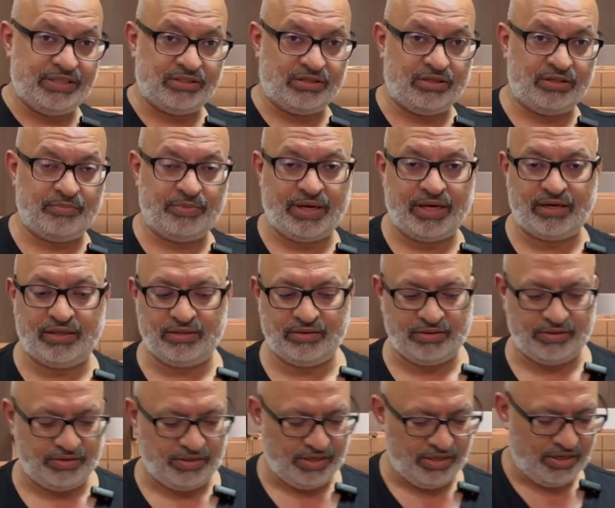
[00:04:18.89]
on the back of the
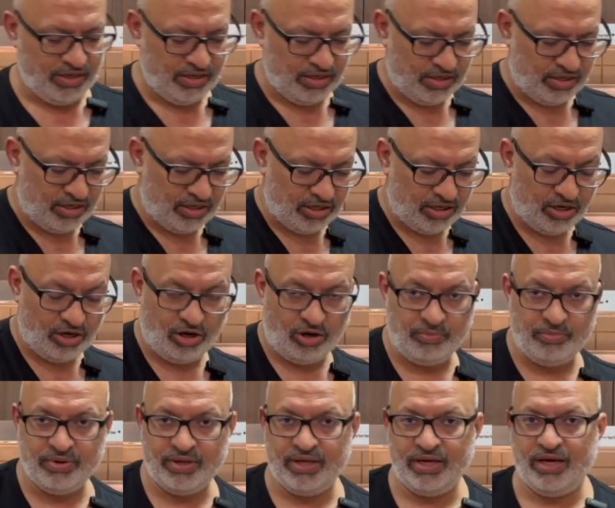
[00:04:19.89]
hob,
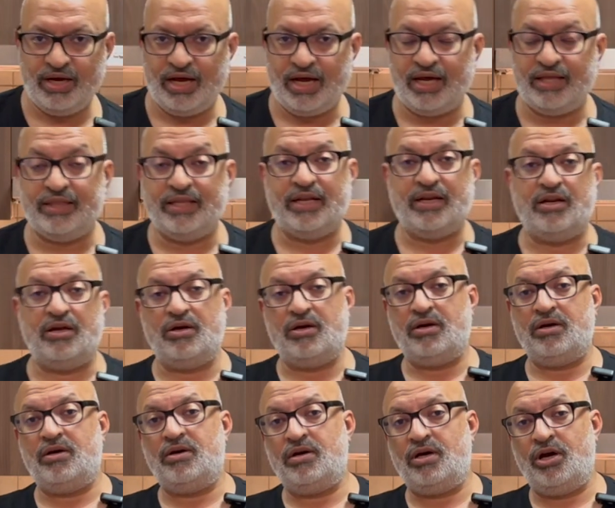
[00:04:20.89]
and then
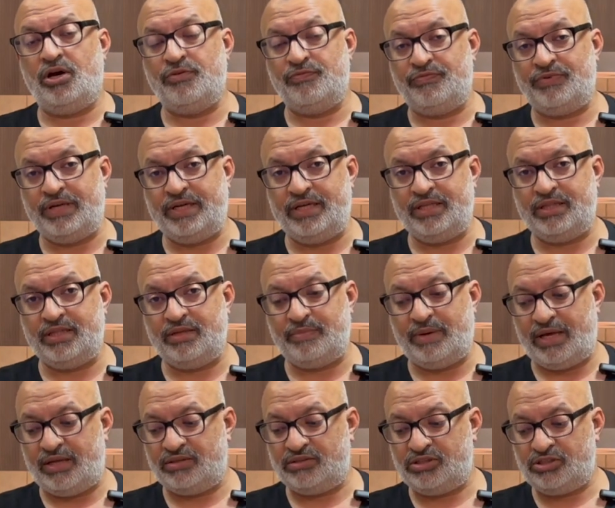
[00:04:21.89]
hopefully in
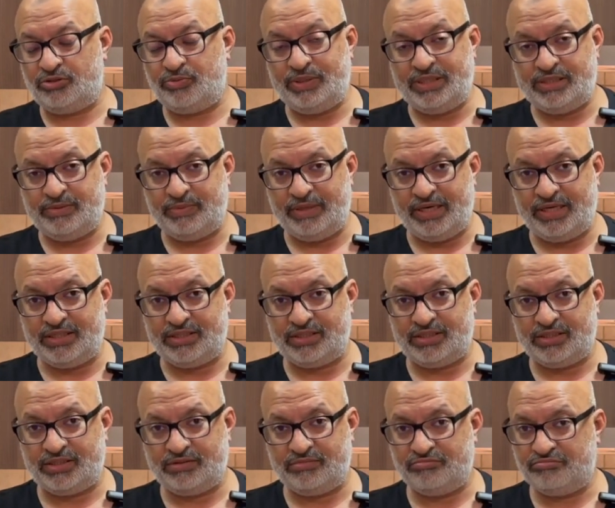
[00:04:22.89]
about 20 minutes
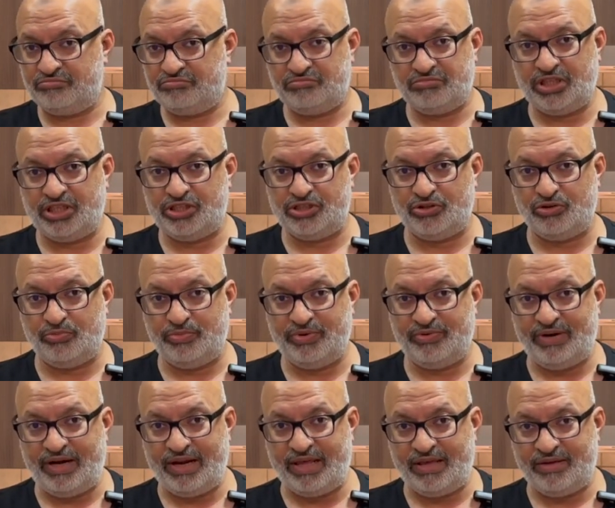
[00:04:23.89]
they should all be
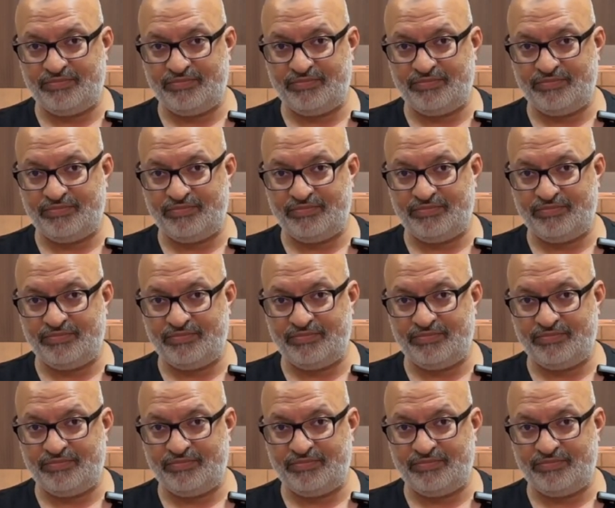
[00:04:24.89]
ready.